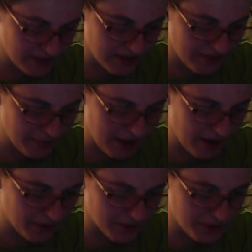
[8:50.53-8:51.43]
7
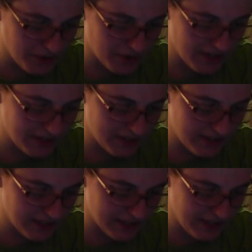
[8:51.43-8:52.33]
power, 2 crit,
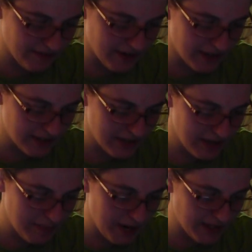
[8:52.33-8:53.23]
6 defense.
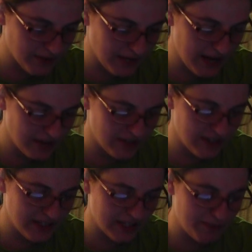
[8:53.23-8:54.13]
Pay 2 gauge.
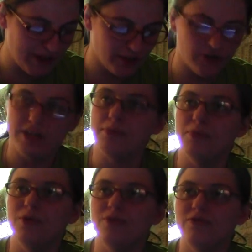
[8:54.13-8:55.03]
It gets penetrate and
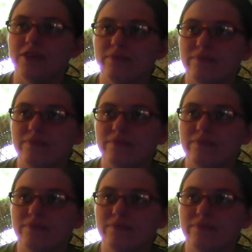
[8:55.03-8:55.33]
move.